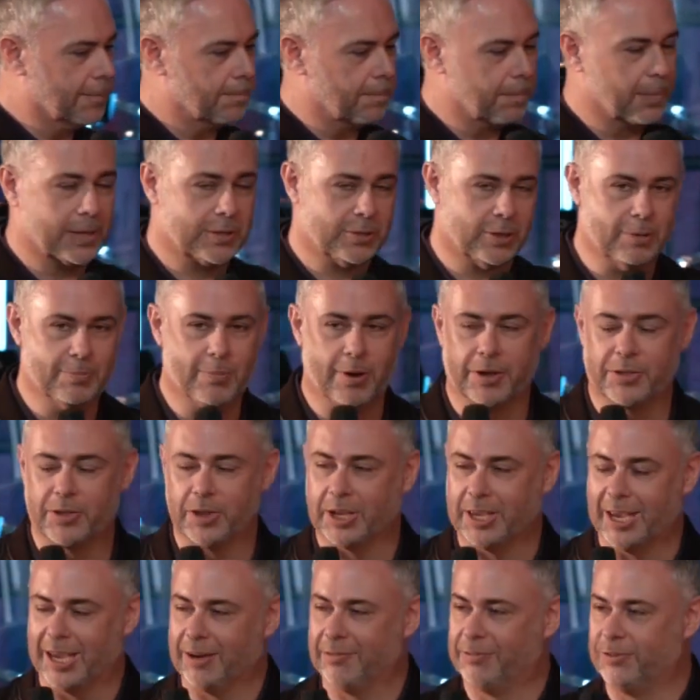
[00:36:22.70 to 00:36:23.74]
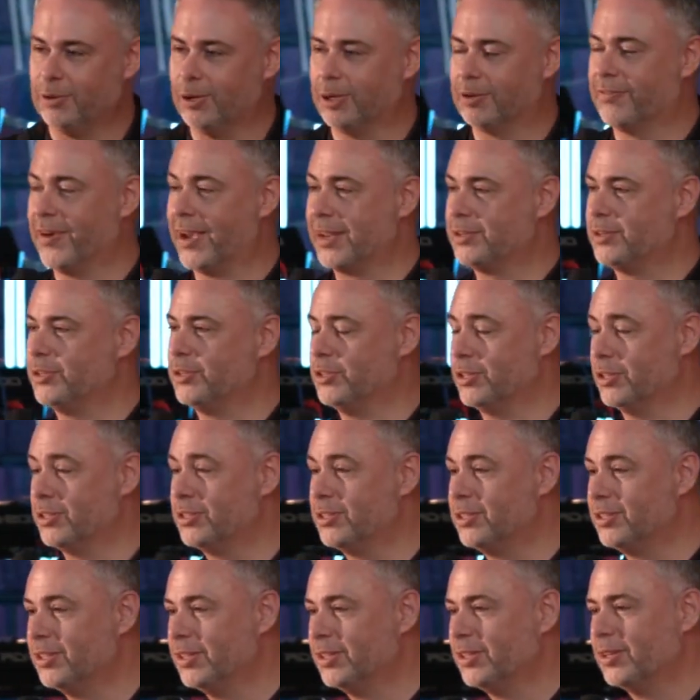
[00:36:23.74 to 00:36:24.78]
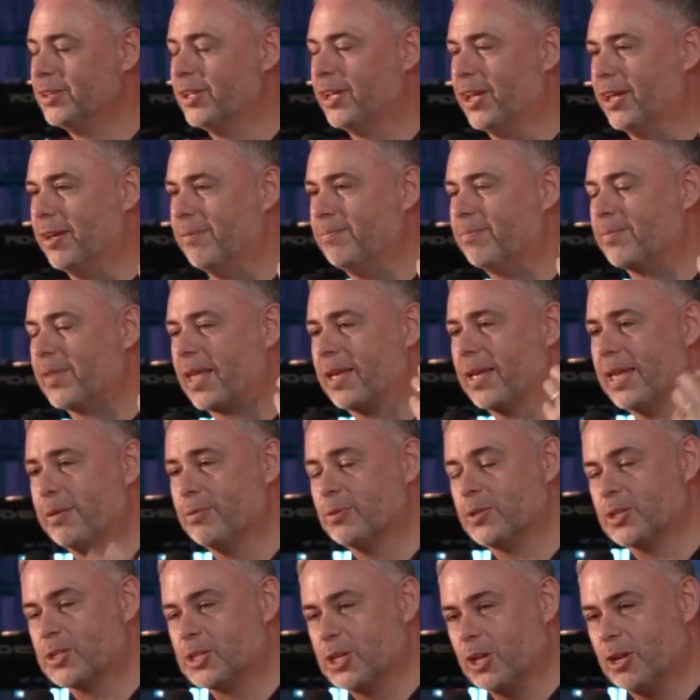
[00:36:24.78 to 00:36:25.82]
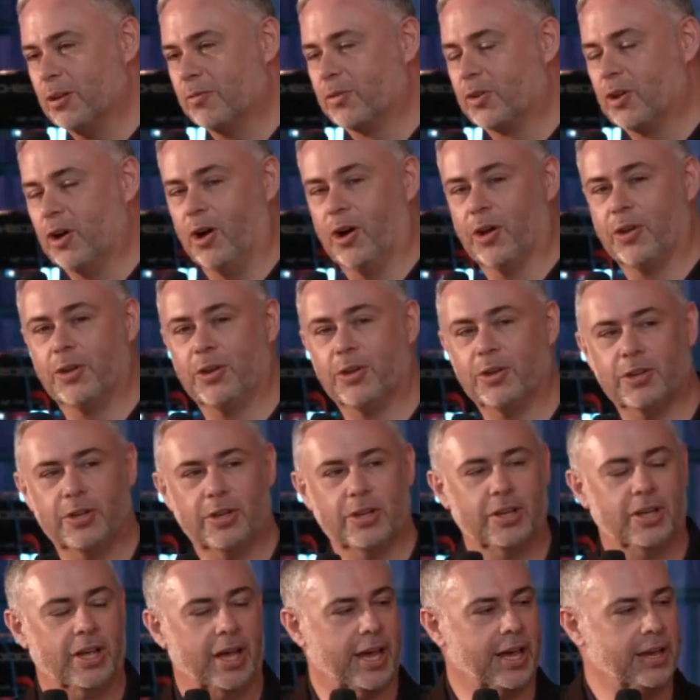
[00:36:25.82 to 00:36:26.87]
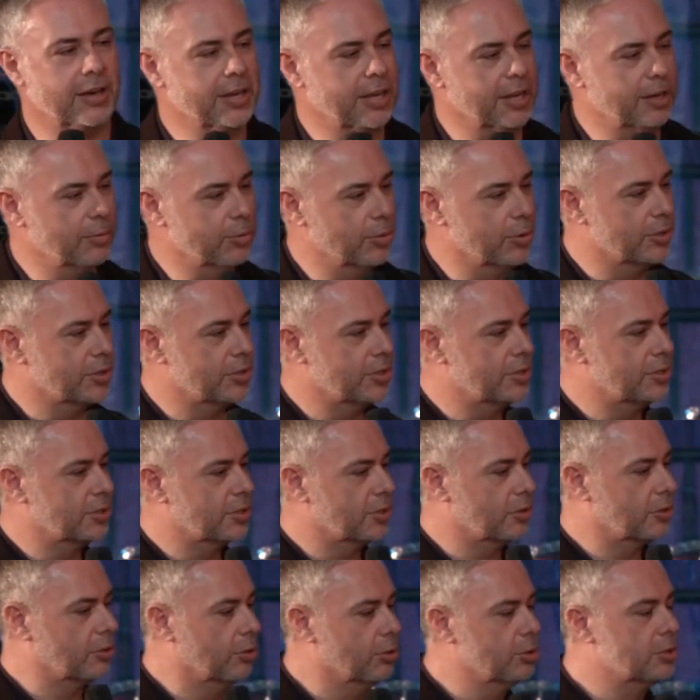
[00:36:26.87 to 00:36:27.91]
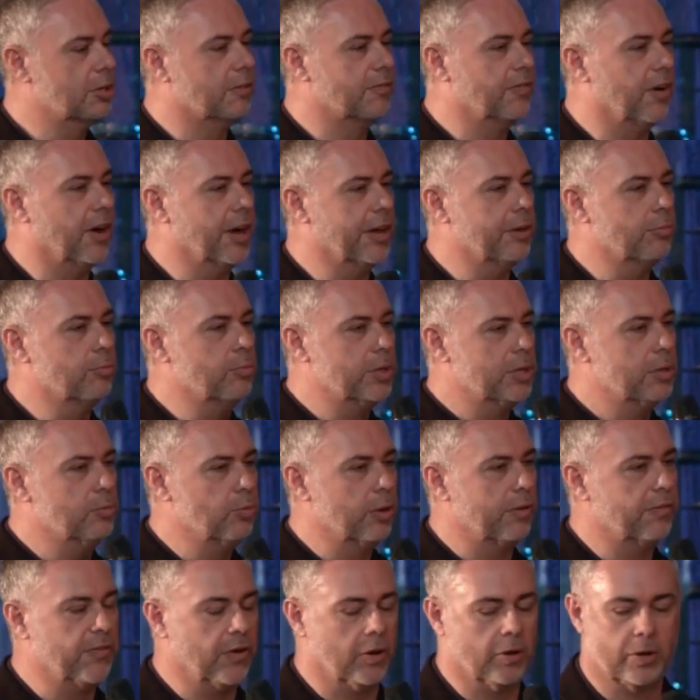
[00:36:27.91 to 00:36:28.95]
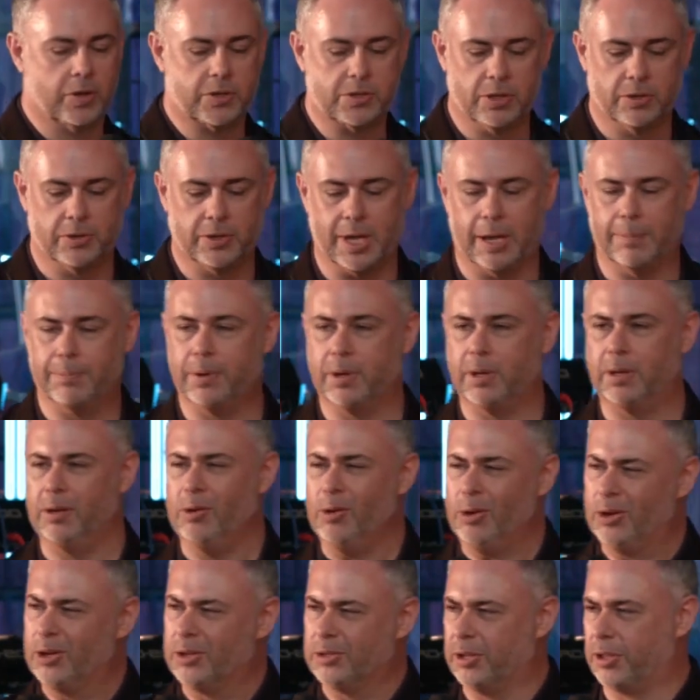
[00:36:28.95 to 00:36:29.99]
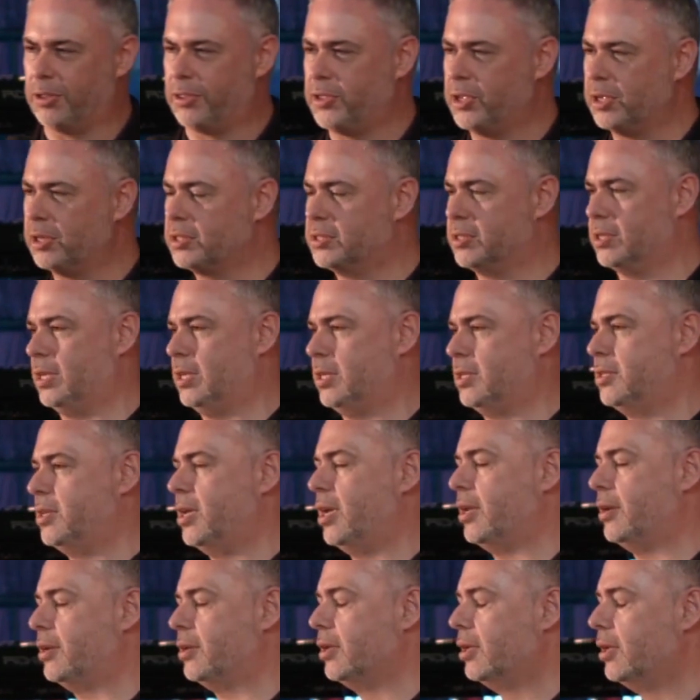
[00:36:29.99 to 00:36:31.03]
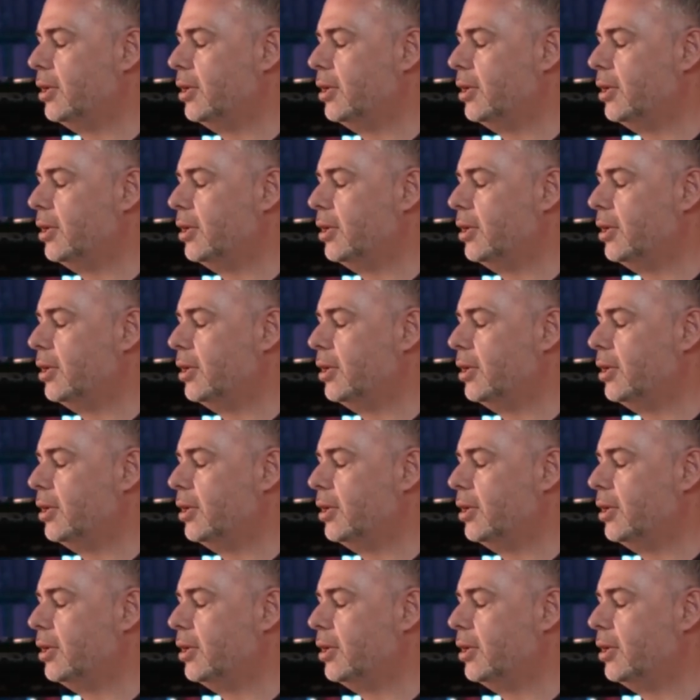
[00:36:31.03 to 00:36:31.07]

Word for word: so you might think he had a few advantages. Um, he was a son of God and he was crucified, and we, we focus on that. But look at the things that he said.